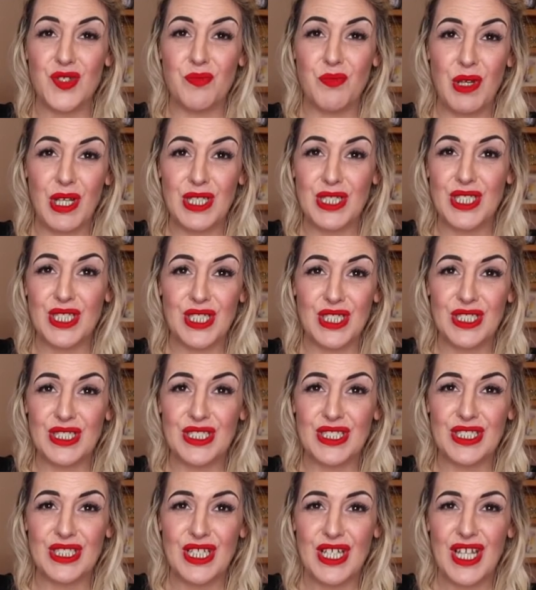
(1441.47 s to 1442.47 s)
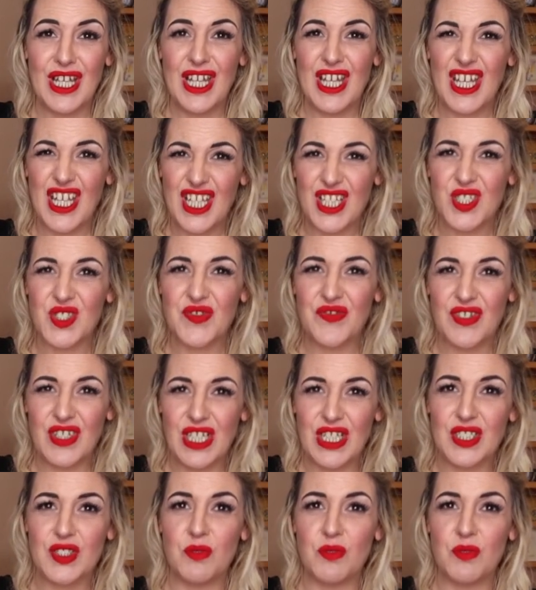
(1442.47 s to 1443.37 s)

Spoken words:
of Pentacles, it does feel like